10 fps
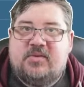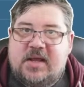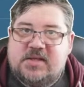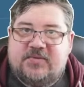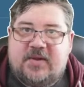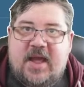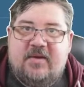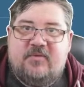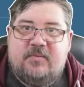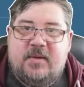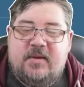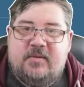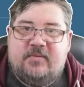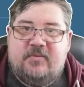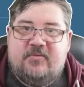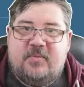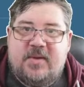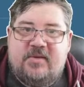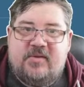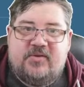Thanks for Kat for
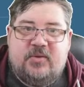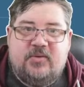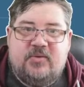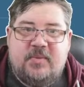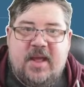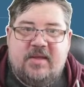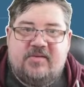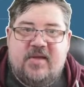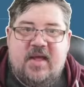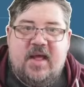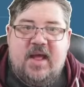being such an awesome guest.